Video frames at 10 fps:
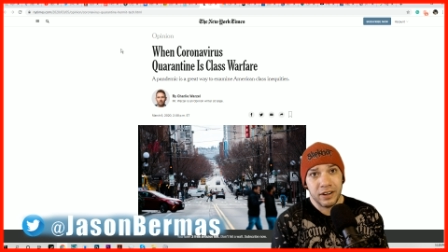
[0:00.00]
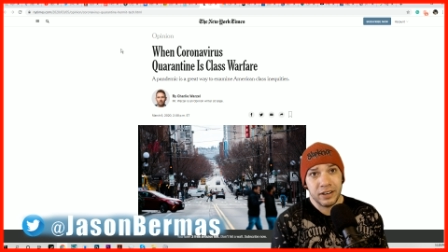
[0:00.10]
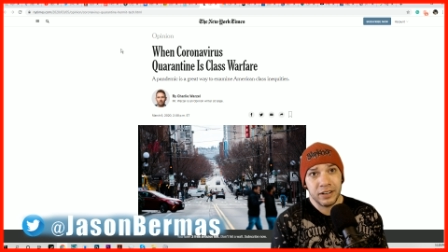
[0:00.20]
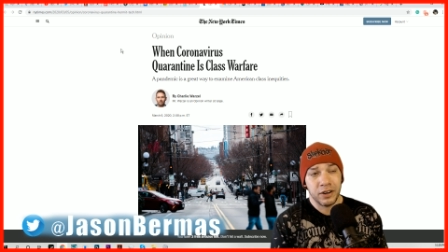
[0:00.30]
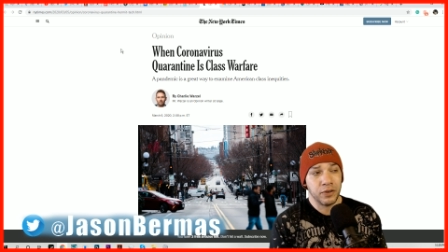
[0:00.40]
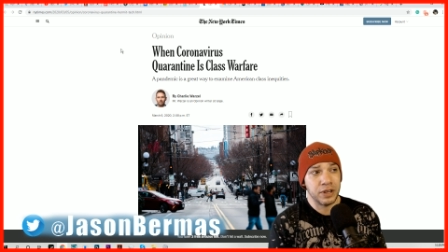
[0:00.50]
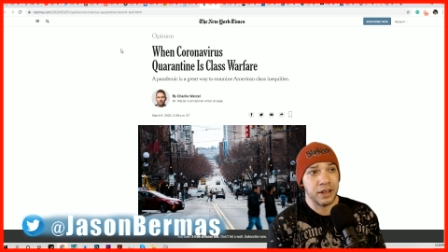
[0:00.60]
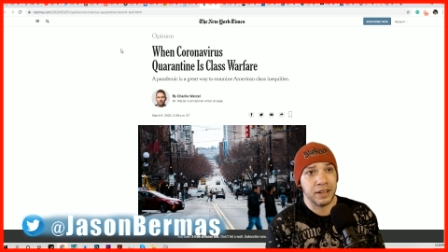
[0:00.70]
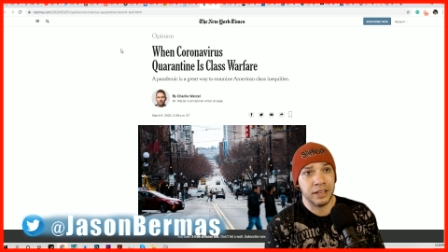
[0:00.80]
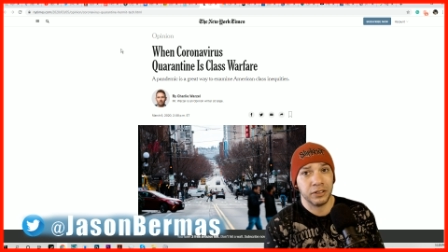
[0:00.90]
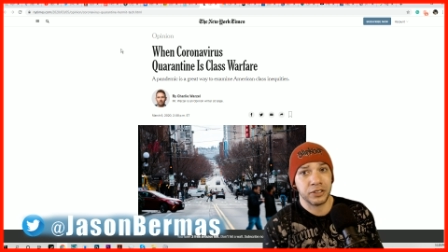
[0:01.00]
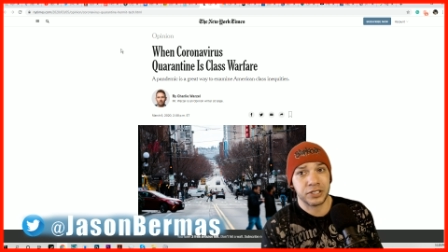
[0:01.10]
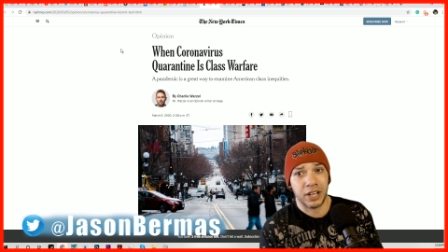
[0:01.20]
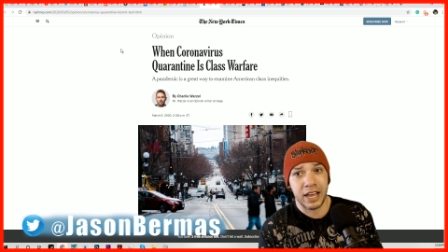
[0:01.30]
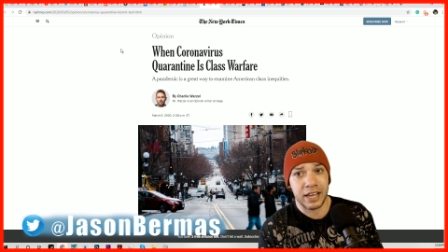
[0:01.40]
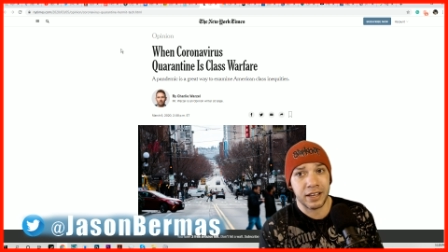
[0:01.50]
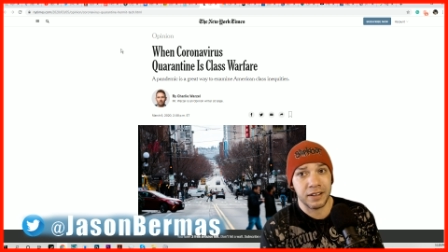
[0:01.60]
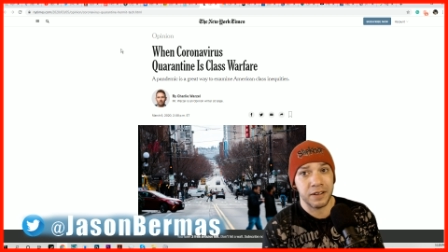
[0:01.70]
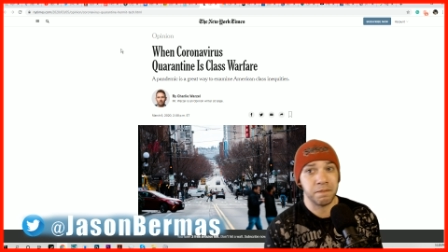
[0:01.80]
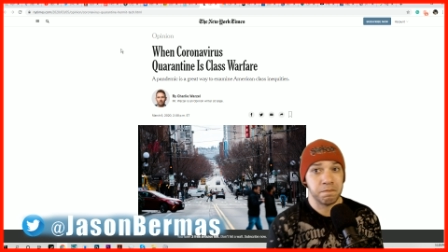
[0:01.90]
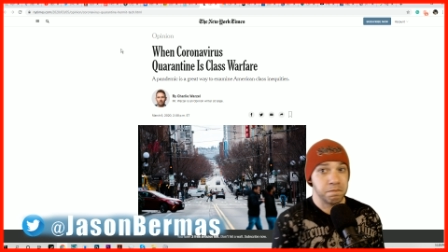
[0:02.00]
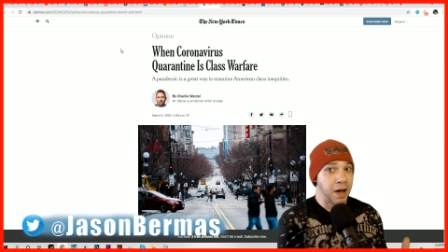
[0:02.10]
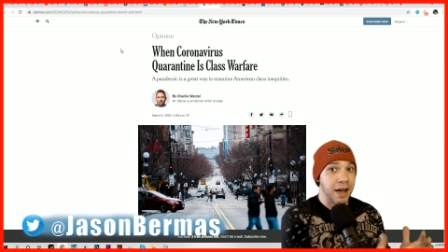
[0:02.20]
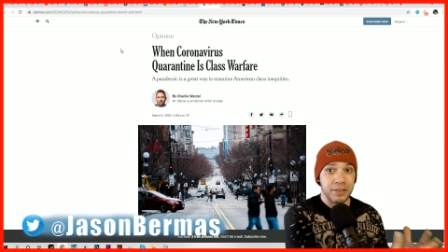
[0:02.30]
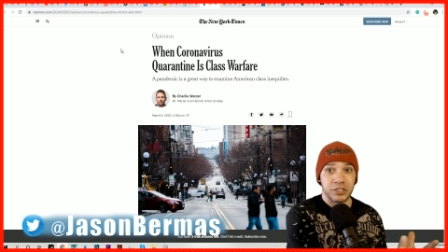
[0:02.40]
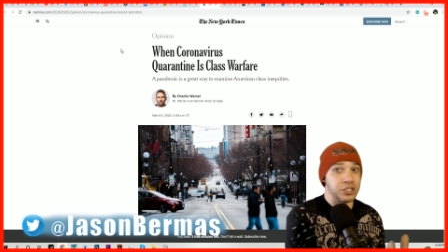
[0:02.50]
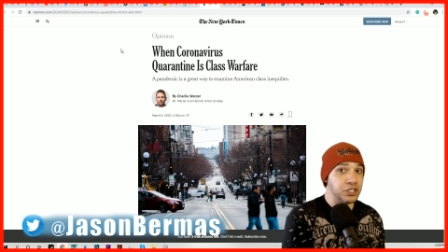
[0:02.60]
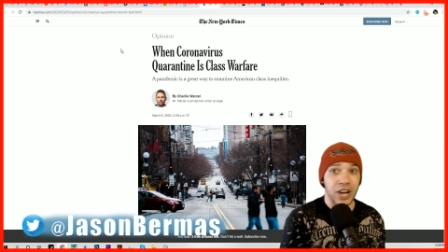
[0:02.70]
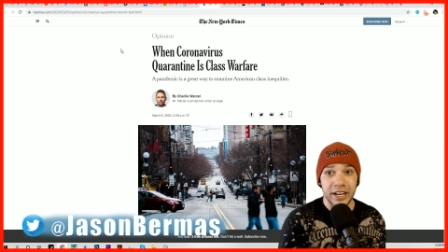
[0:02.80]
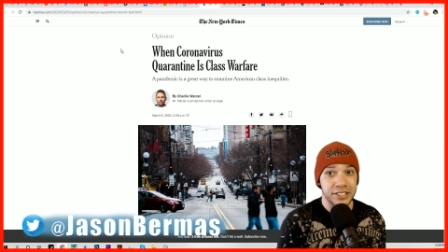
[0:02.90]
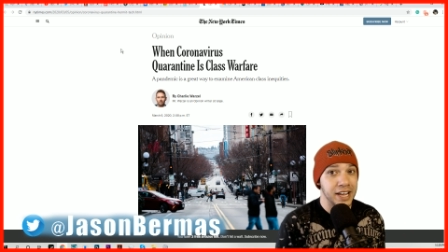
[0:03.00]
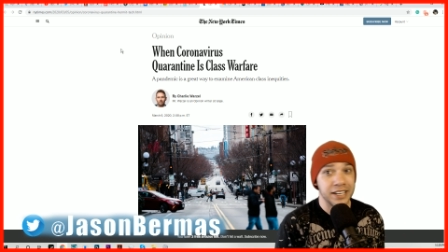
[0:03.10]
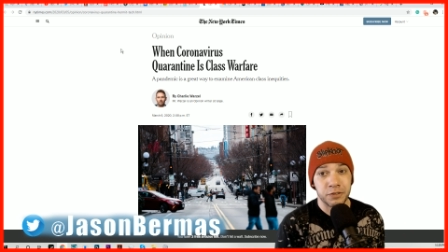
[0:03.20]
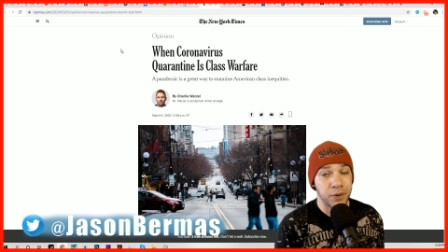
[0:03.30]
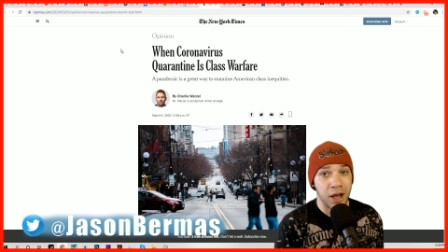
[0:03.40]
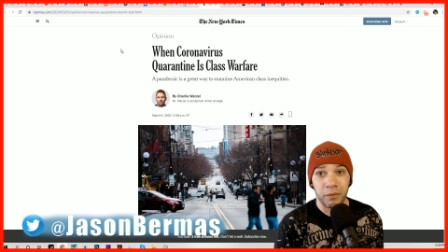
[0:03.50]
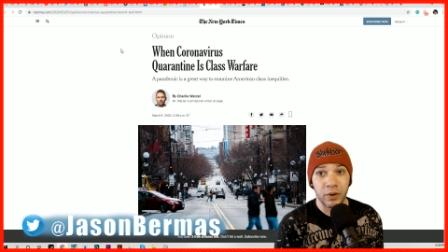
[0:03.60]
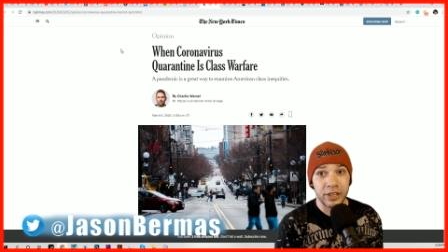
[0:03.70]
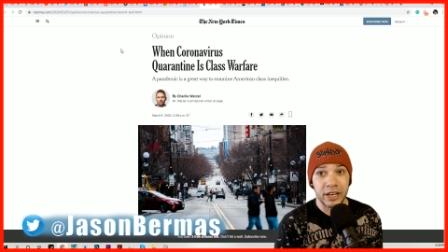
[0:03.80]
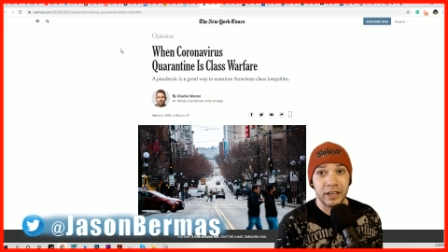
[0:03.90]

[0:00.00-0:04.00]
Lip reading: It looks like obviously China's had its problem with it.